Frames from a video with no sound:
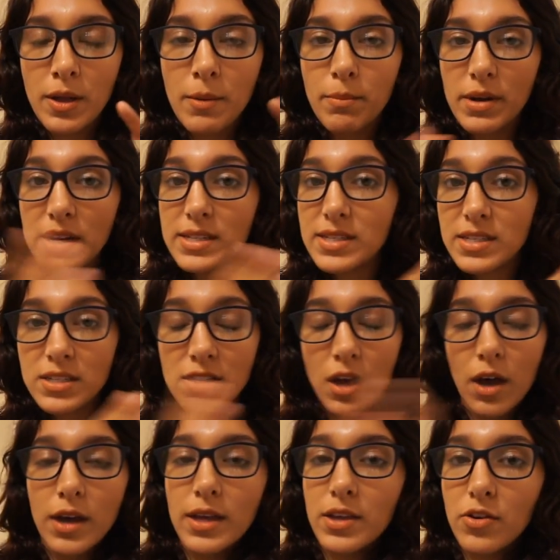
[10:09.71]
but it's
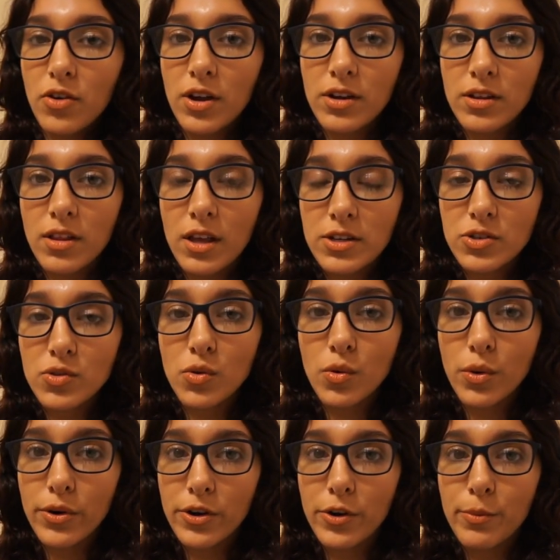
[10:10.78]
not in chronological
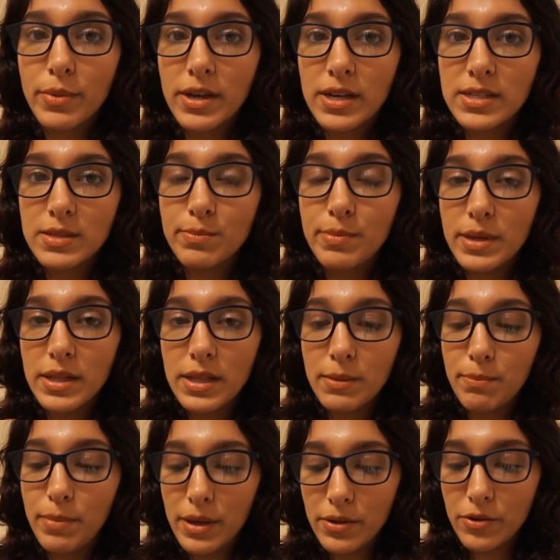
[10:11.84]
order because Billy
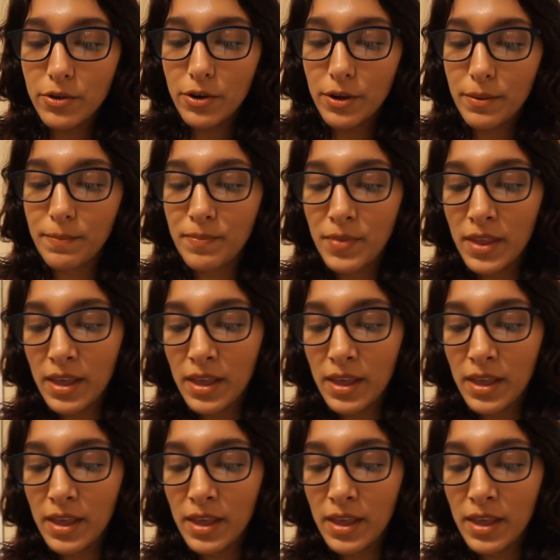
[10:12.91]
Pilgrim